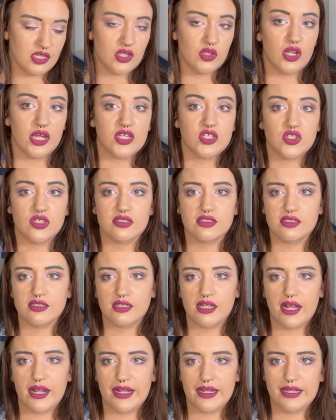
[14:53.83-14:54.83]
like just in
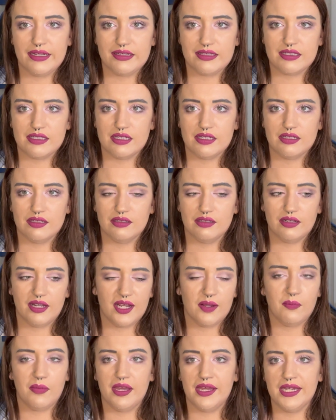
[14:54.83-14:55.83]
case
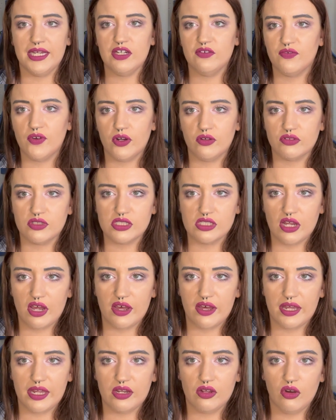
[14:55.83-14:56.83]
like my headphones
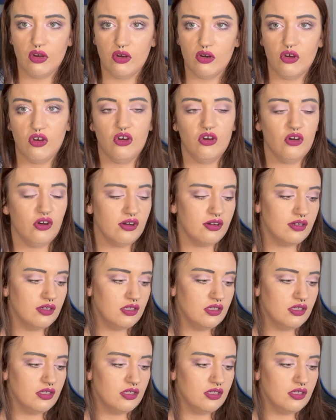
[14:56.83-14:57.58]
die or